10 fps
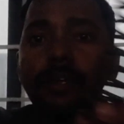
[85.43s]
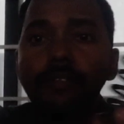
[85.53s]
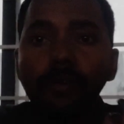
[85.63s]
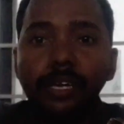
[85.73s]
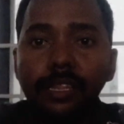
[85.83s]

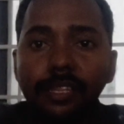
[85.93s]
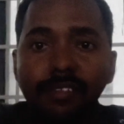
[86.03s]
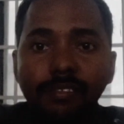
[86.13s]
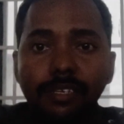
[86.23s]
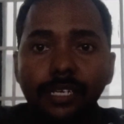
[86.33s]
So in
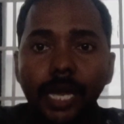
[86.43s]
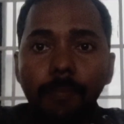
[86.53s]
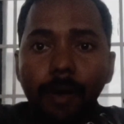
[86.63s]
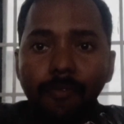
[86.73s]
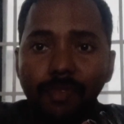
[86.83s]
this
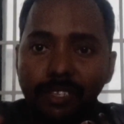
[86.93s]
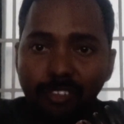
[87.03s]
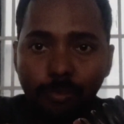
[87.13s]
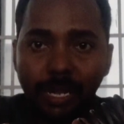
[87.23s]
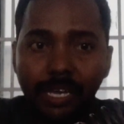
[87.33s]
type of
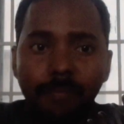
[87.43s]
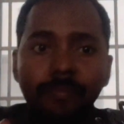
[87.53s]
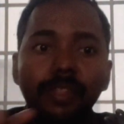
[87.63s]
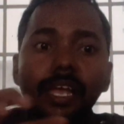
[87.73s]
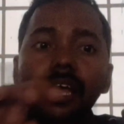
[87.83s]

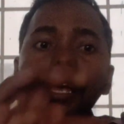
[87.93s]
spring,